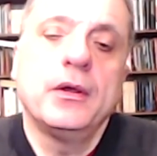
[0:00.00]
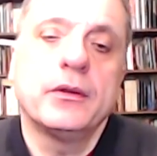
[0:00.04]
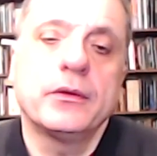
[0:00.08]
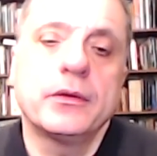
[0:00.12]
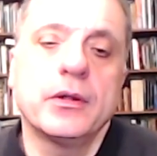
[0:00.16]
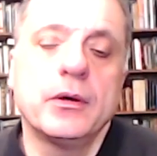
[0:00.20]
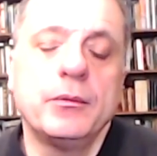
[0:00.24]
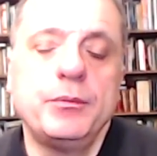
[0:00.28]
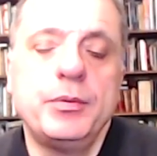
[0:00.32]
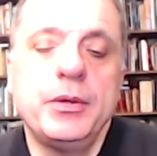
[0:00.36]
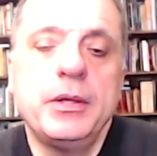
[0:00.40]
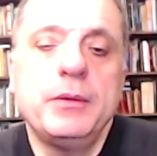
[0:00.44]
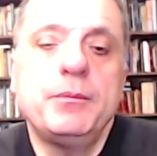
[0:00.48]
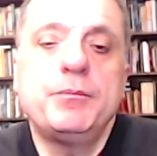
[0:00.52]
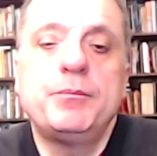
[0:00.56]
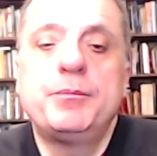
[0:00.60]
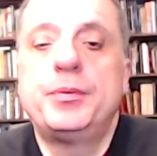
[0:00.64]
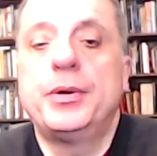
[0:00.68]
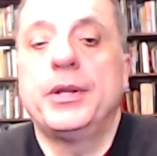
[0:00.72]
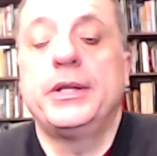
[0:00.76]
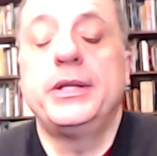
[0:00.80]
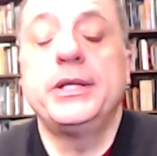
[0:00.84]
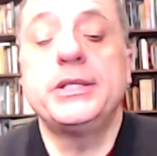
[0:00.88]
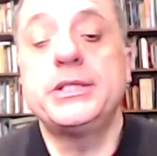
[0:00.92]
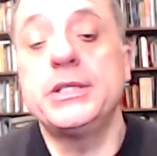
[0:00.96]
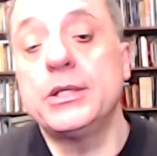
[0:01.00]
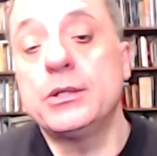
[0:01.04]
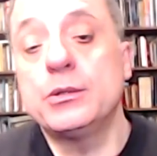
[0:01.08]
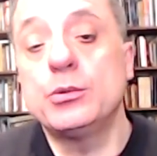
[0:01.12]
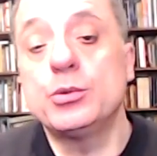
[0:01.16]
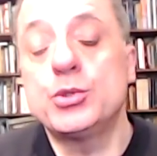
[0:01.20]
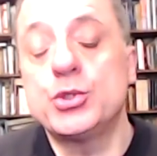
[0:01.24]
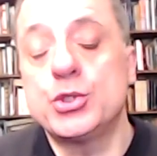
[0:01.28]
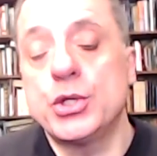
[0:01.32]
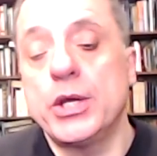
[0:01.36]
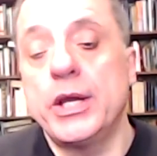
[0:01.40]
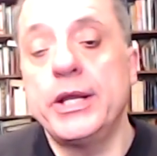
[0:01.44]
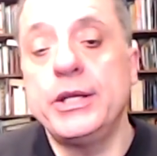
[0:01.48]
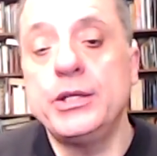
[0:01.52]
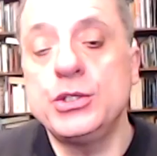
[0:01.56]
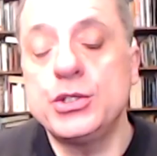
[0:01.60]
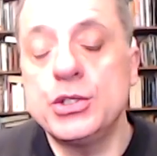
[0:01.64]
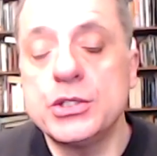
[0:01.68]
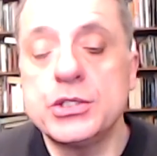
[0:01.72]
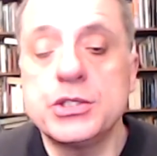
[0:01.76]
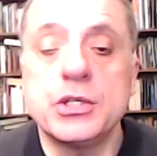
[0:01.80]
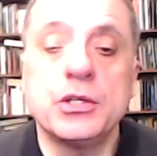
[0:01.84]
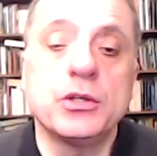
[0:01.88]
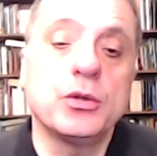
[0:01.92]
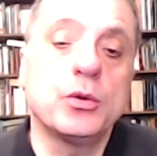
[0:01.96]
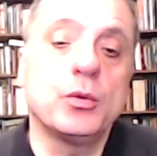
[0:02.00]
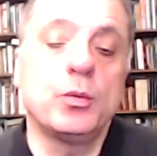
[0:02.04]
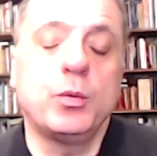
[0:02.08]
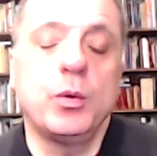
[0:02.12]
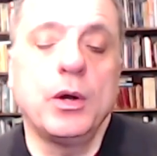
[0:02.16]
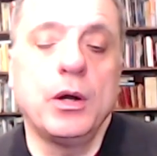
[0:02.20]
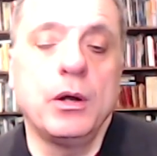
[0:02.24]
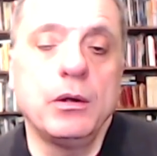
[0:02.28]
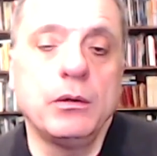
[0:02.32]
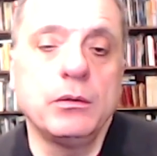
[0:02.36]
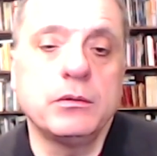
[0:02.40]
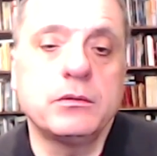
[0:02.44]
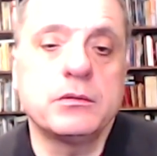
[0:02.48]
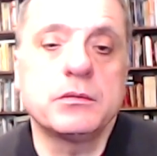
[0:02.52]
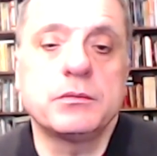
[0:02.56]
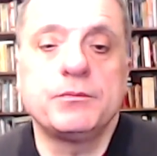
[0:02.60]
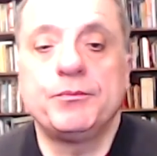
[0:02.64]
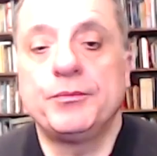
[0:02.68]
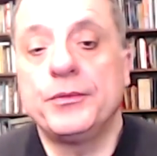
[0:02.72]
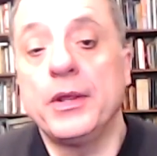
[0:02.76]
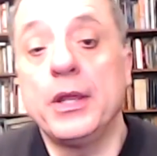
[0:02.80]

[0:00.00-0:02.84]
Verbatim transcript: there'll be political changes in the world,